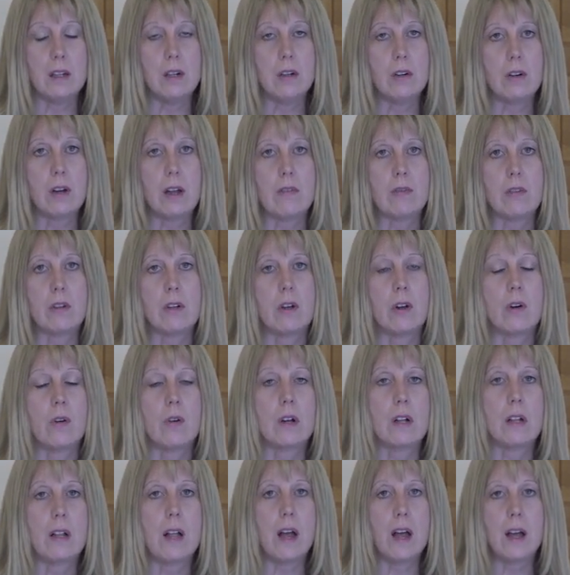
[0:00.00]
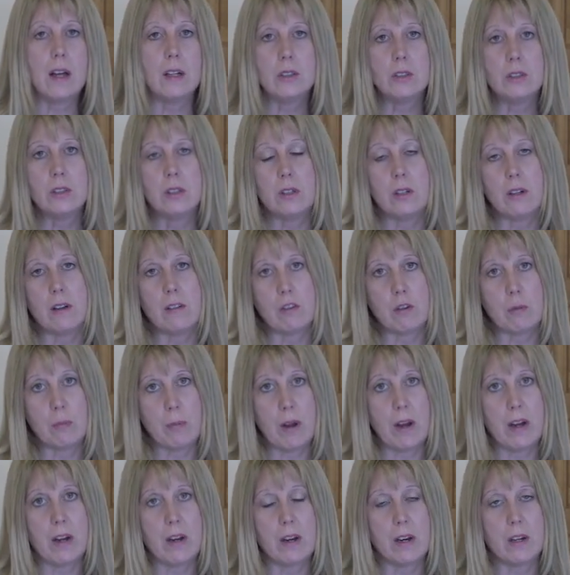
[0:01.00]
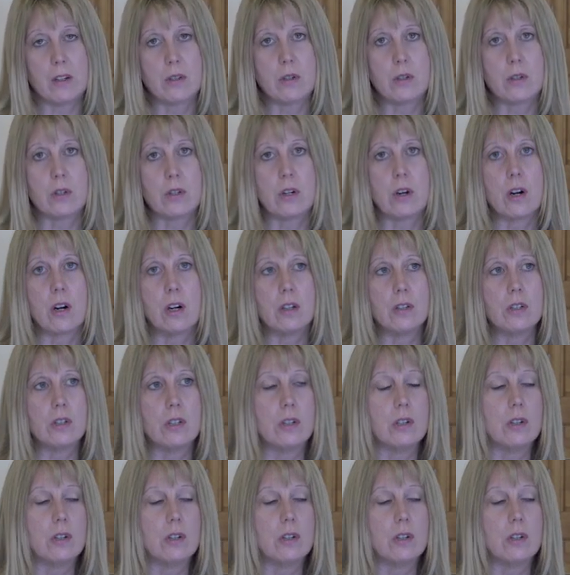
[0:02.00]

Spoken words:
You don't have to go to a class. You don't have to pay an extra charge.